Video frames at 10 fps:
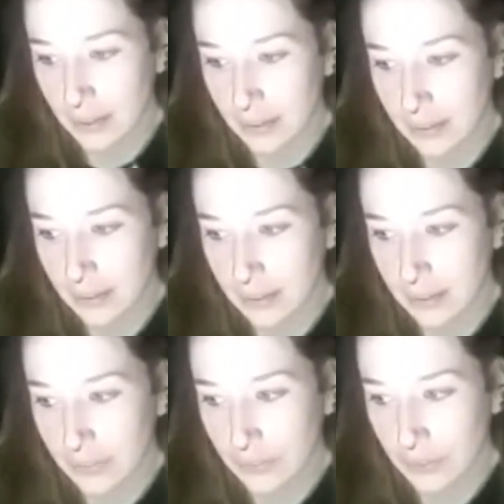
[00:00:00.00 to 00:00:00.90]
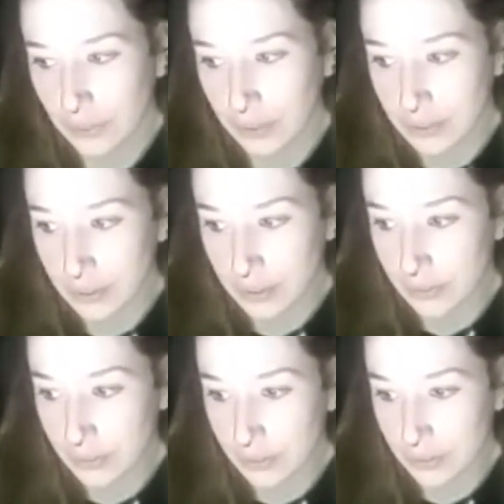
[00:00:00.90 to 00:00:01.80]
their voice
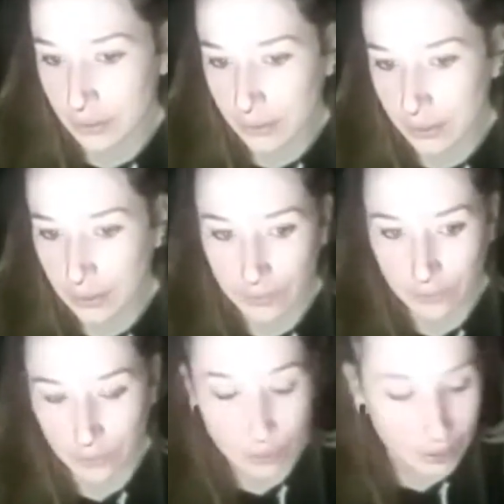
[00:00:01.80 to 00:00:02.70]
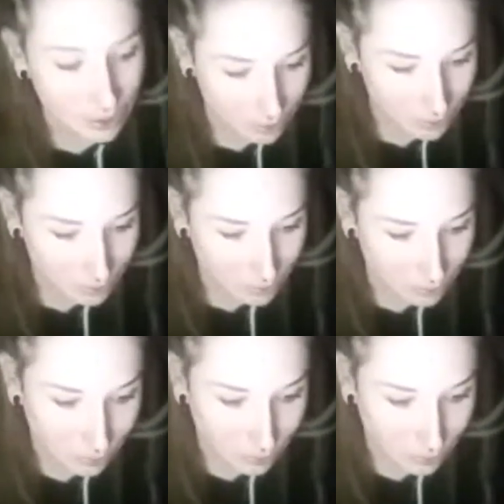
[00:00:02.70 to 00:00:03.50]
or how they look,